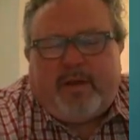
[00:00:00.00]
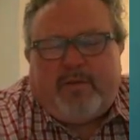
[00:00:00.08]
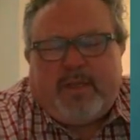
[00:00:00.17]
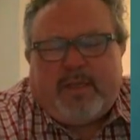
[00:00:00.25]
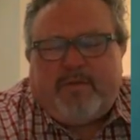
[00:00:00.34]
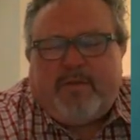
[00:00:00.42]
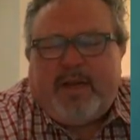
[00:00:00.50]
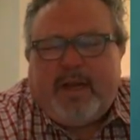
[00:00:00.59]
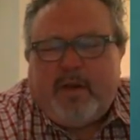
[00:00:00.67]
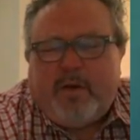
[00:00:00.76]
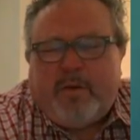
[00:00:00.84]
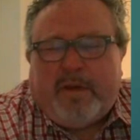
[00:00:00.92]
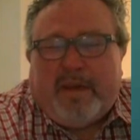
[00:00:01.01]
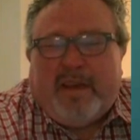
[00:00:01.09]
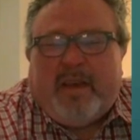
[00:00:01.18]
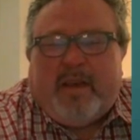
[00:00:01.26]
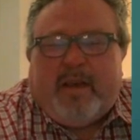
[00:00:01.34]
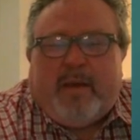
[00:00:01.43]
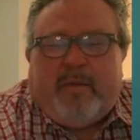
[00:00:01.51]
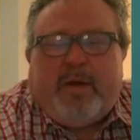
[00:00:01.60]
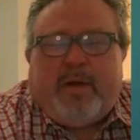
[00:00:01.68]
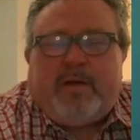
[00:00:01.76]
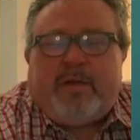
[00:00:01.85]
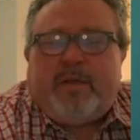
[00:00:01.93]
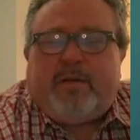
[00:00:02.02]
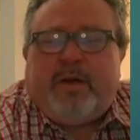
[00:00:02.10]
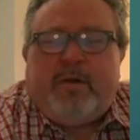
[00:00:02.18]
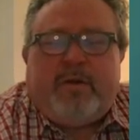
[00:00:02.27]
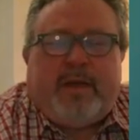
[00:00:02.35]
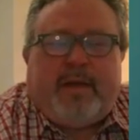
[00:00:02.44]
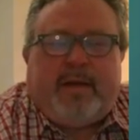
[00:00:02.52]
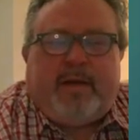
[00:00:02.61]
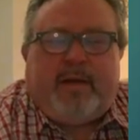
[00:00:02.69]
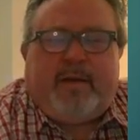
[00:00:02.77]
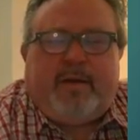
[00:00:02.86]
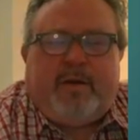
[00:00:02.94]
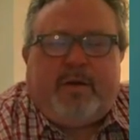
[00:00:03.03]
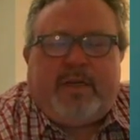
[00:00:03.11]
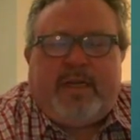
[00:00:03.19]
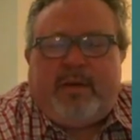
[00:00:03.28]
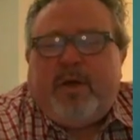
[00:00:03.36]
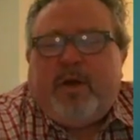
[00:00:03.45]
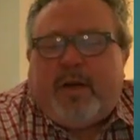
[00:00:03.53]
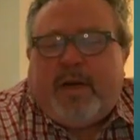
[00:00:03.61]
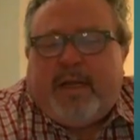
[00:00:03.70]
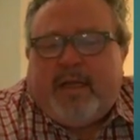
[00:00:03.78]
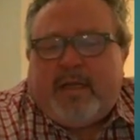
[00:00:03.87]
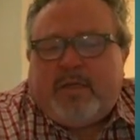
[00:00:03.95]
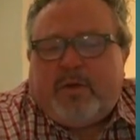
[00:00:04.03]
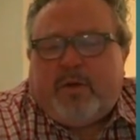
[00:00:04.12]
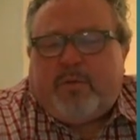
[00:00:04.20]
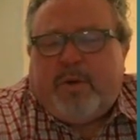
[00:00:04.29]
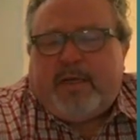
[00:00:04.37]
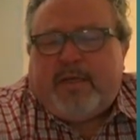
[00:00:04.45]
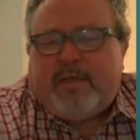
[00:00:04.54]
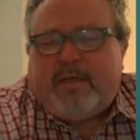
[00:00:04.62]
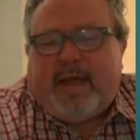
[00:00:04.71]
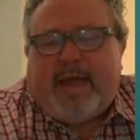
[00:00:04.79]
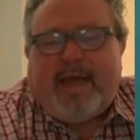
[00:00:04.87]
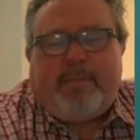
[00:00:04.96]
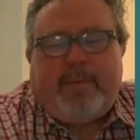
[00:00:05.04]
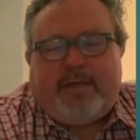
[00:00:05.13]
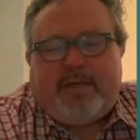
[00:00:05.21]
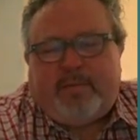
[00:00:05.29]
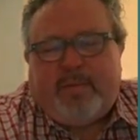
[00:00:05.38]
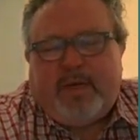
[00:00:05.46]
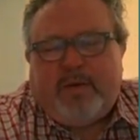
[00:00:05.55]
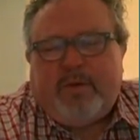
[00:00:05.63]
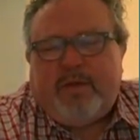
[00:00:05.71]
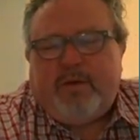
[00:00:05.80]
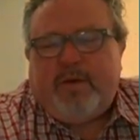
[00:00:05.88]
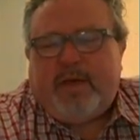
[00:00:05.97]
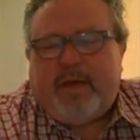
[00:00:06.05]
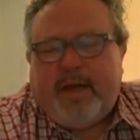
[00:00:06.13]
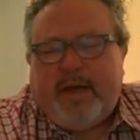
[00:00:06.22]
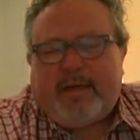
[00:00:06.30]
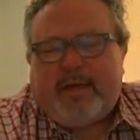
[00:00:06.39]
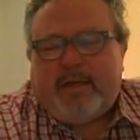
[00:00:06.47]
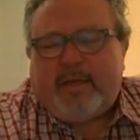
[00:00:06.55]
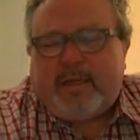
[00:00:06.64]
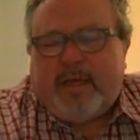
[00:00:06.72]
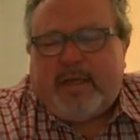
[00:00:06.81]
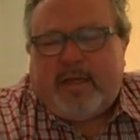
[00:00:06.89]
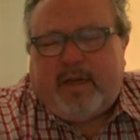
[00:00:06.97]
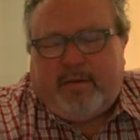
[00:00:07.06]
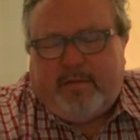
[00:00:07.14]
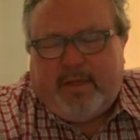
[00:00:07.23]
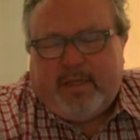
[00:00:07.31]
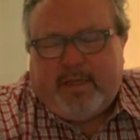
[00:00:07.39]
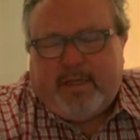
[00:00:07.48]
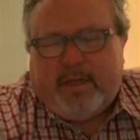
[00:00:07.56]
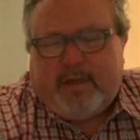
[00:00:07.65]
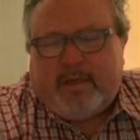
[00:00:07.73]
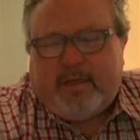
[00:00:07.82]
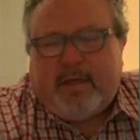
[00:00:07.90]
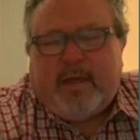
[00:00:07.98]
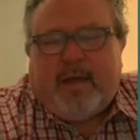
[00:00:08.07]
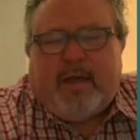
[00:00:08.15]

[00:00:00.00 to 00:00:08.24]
of this video. But also know that your team here at ALS Northwest are happy to meet with you and connect and discuss all of these things.